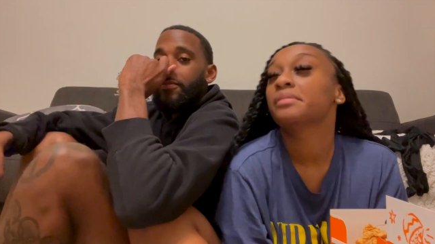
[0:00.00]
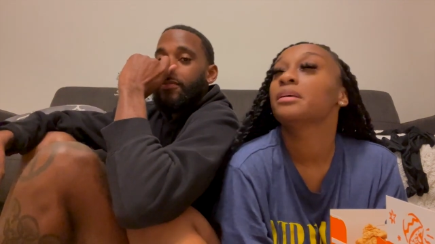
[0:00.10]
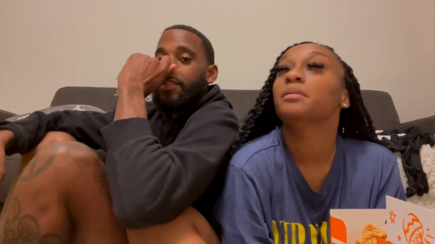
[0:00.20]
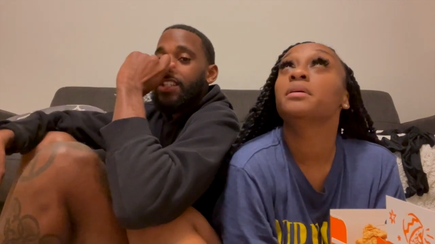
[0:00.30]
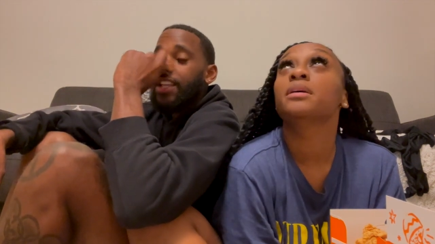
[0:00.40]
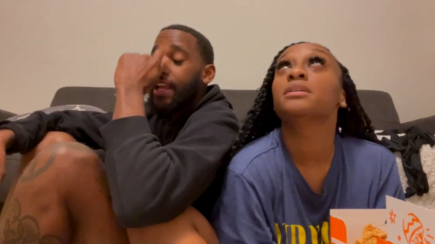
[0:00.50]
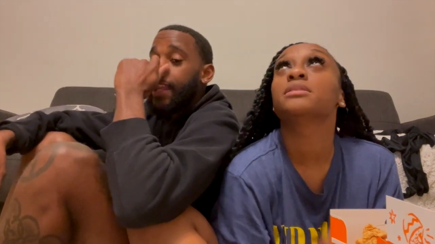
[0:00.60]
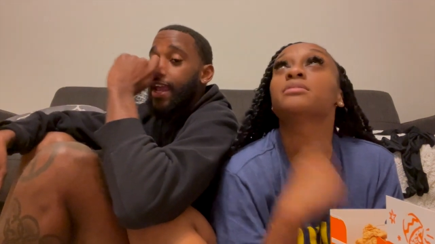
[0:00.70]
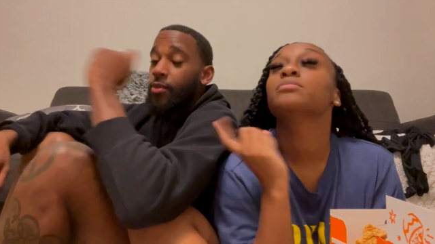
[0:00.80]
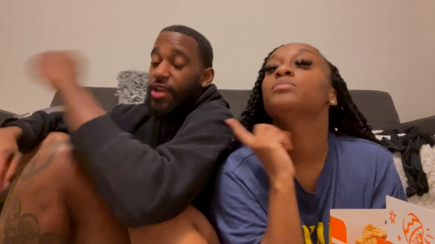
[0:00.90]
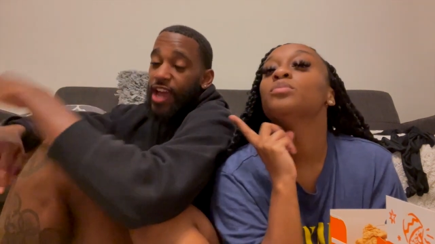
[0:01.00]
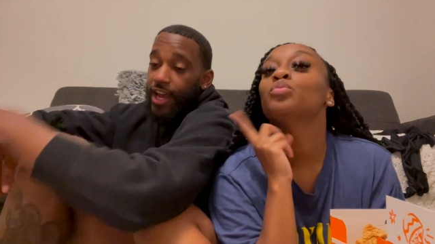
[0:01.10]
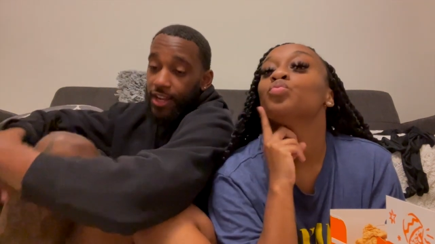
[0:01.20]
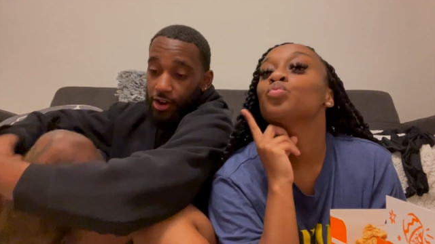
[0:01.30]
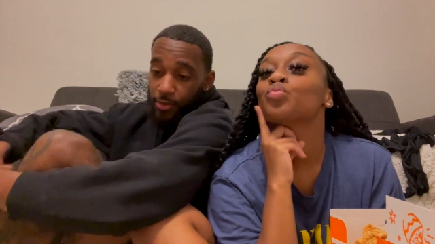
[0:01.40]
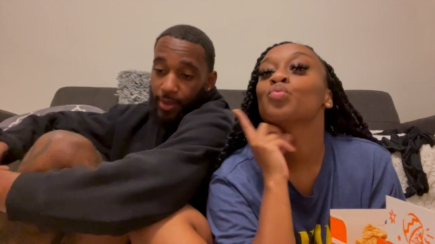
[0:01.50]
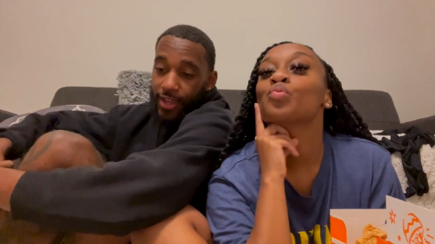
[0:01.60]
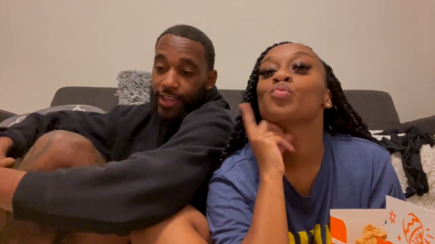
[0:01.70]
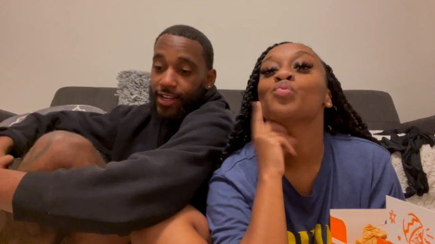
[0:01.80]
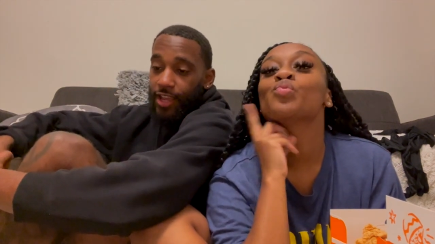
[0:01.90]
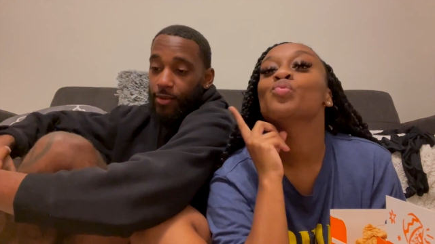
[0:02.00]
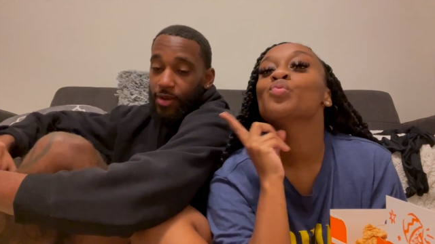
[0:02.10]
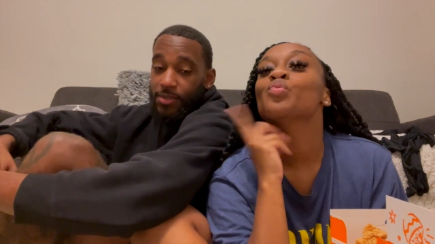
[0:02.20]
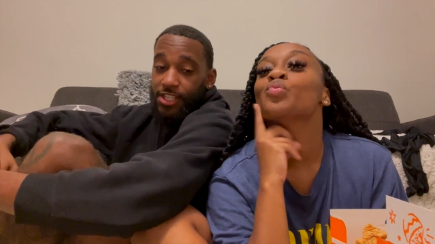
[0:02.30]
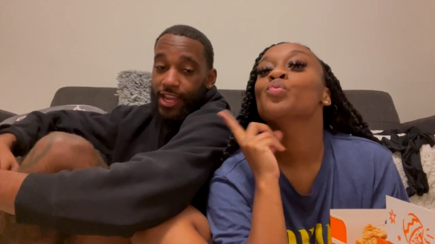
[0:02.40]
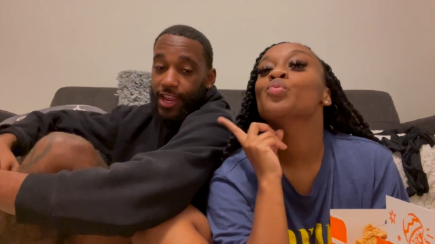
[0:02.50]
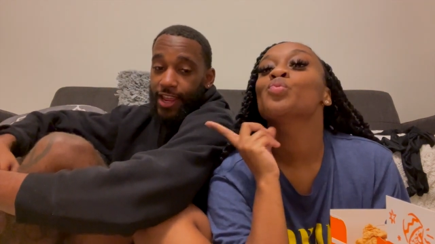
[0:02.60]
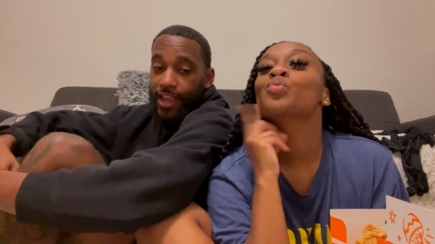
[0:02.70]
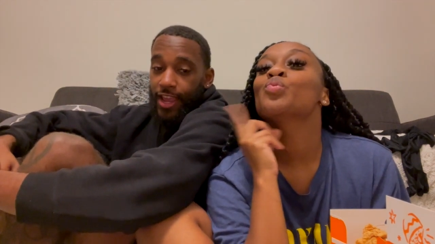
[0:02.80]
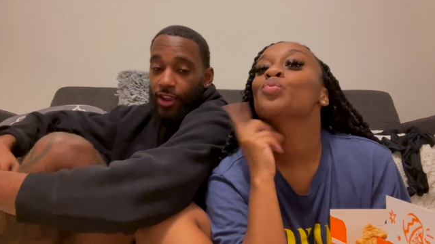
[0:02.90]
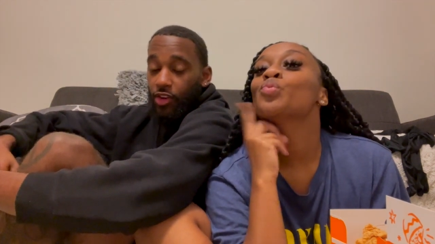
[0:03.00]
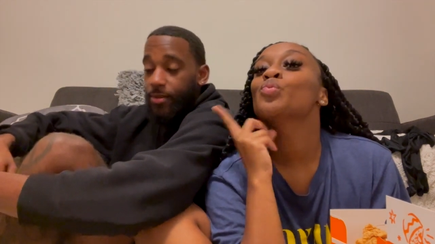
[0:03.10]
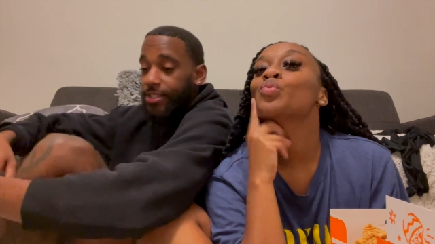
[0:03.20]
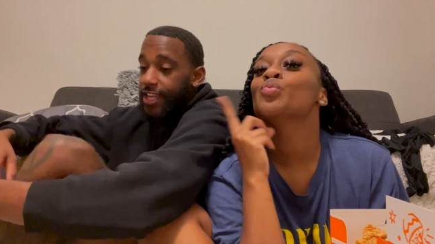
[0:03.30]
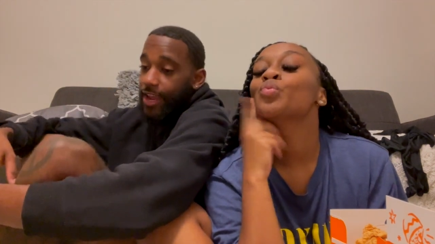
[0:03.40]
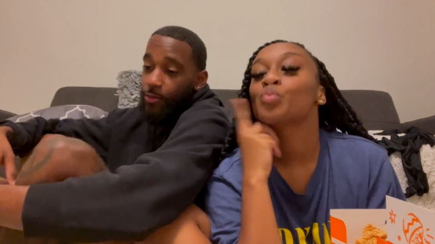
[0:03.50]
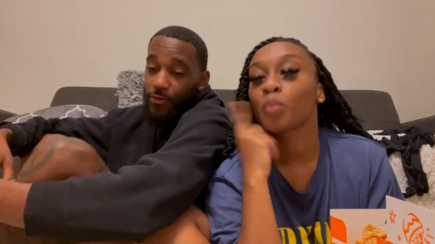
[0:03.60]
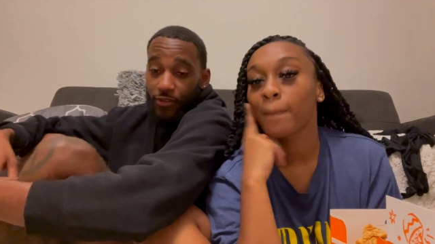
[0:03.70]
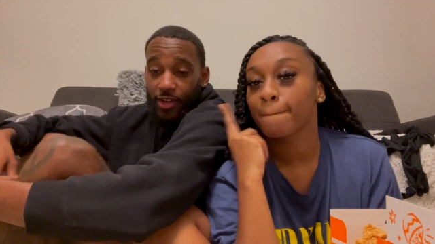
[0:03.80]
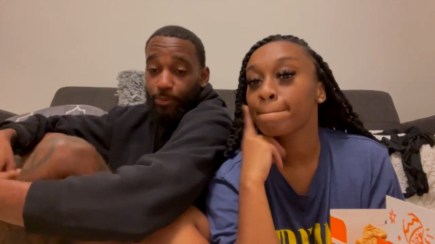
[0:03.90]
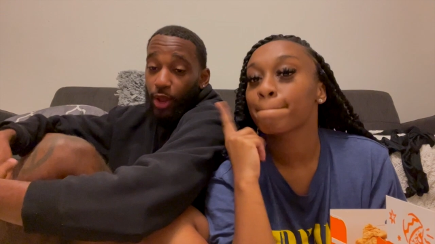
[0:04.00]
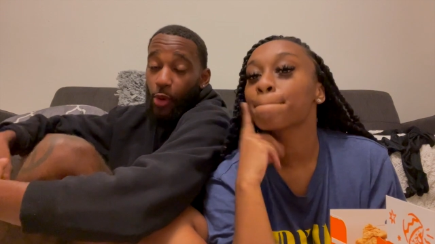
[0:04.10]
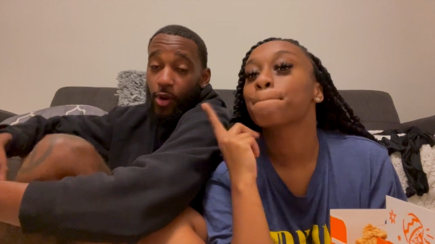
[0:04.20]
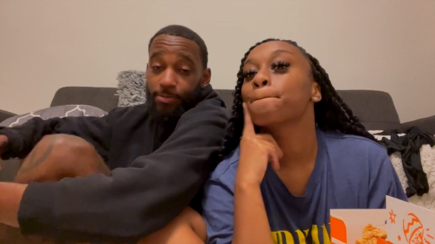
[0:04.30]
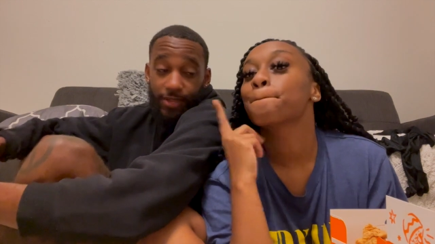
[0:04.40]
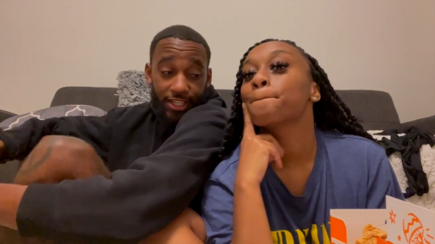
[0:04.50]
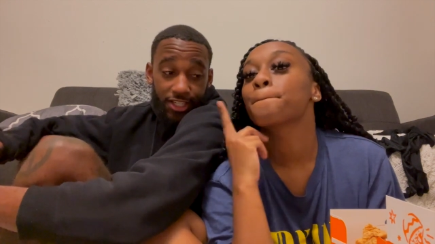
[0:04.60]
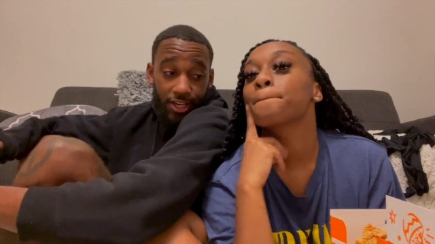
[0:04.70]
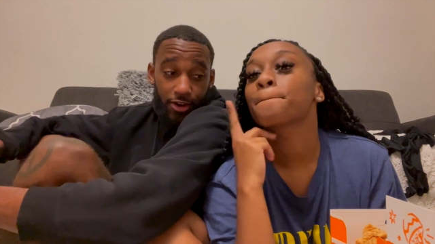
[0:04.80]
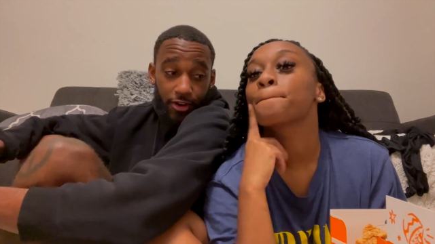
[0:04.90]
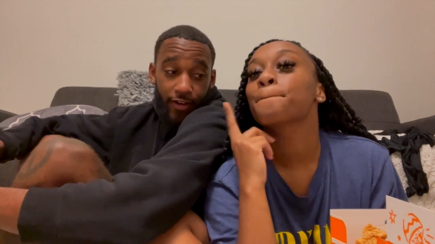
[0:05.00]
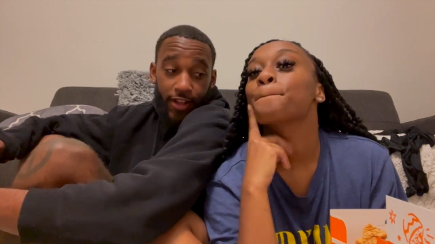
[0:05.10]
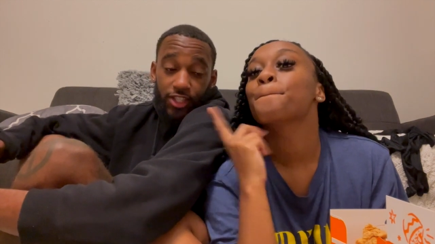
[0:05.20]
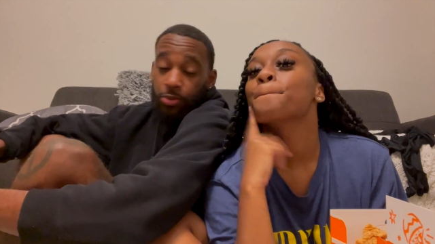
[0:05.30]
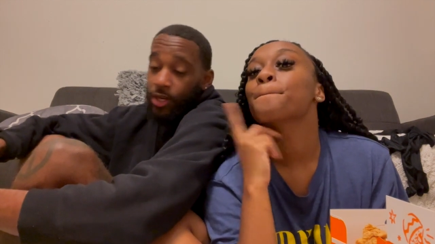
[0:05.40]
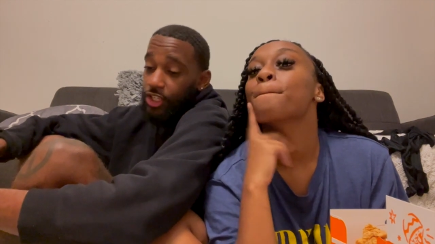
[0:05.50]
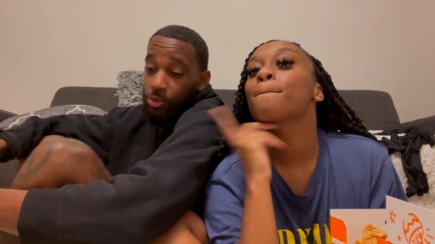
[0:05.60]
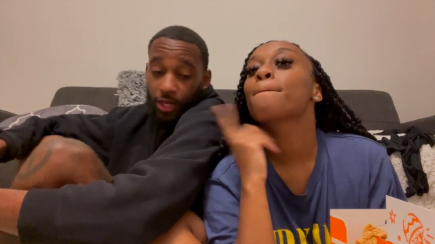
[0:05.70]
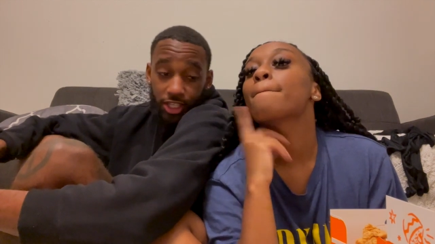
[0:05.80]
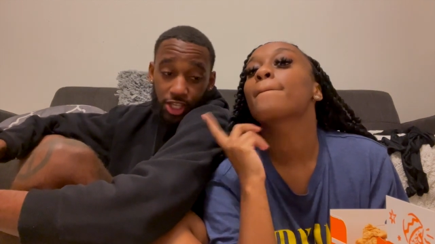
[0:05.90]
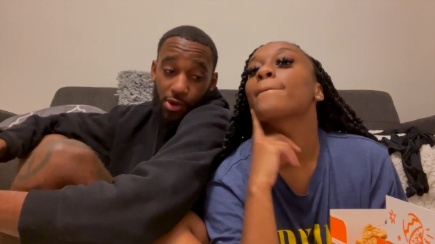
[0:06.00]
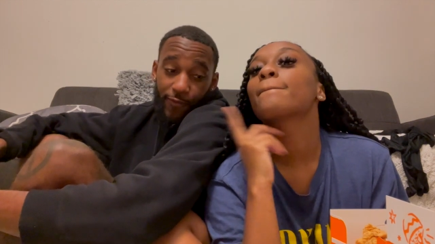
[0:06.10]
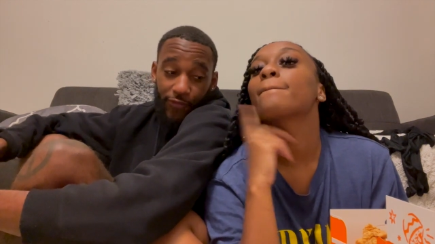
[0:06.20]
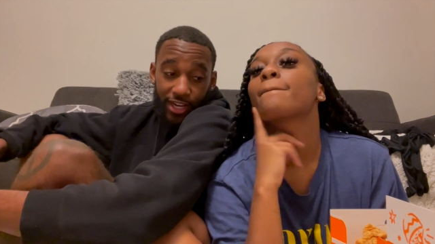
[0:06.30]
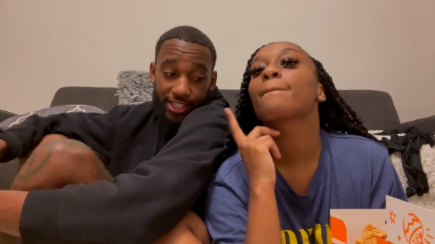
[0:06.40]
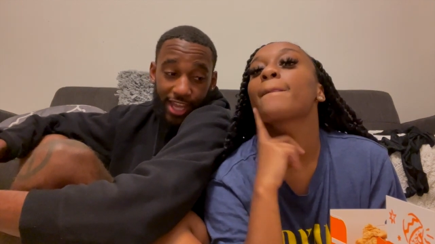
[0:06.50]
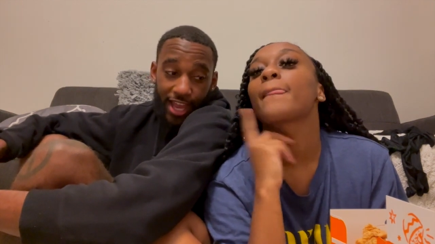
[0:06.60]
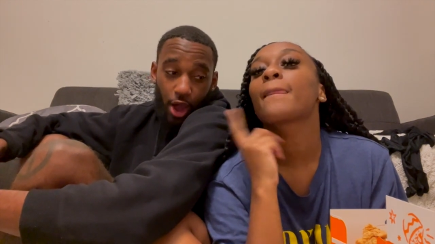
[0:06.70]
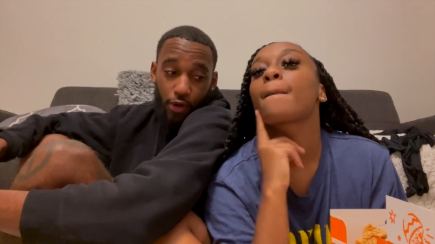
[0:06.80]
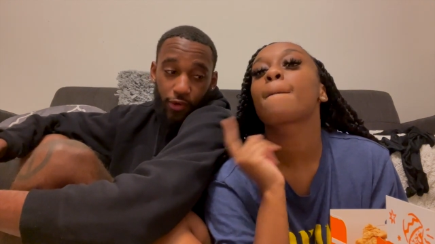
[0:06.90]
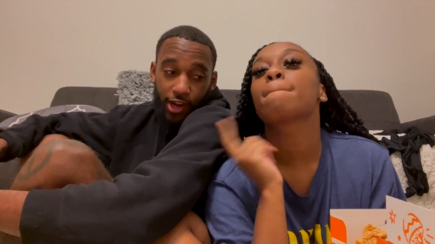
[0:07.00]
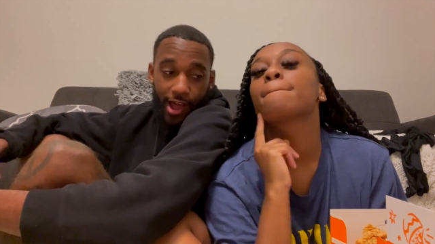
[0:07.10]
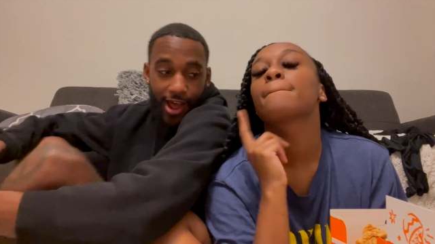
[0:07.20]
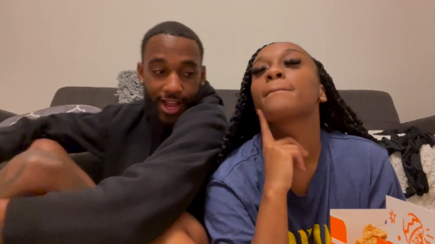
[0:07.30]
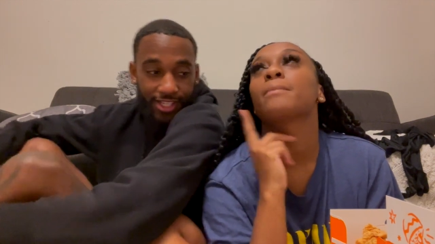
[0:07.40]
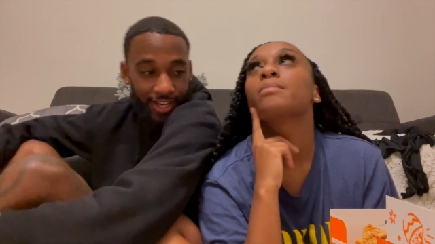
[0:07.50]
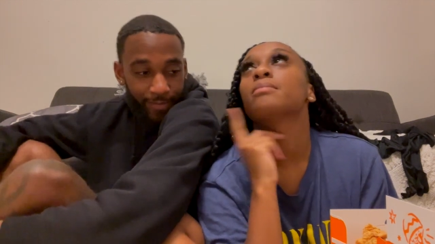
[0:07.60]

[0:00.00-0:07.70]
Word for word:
Speaker 1: Just like that, we out of here, man. You dig what I'm saying? You know what I'm saying? We finna blow up this year. 2022 finna take over, cuz.